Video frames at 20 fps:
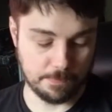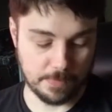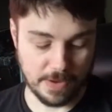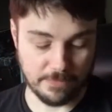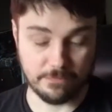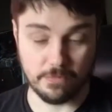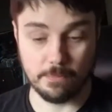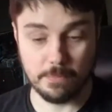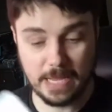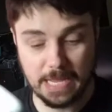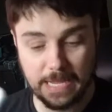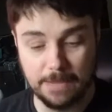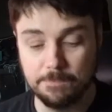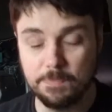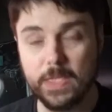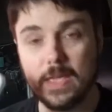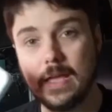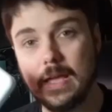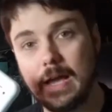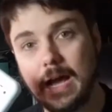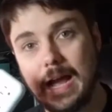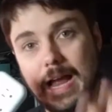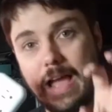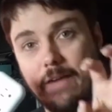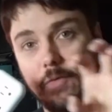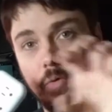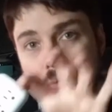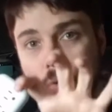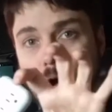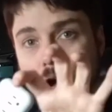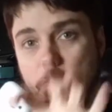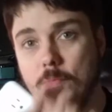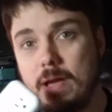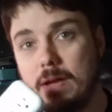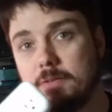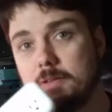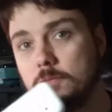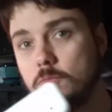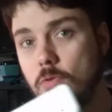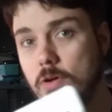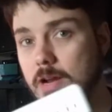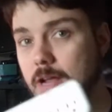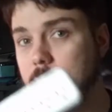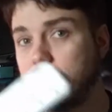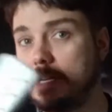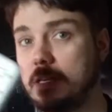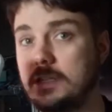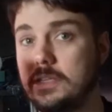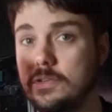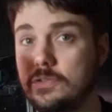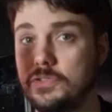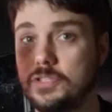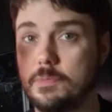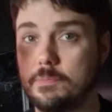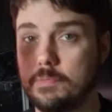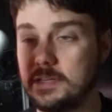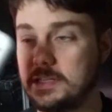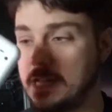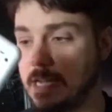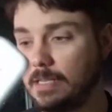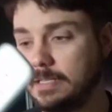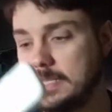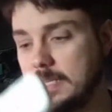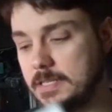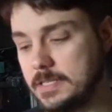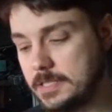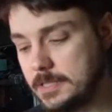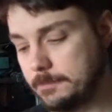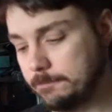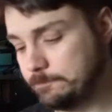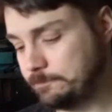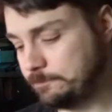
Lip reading: But for me, I have a wall-mounted one I'm going to use to protect this.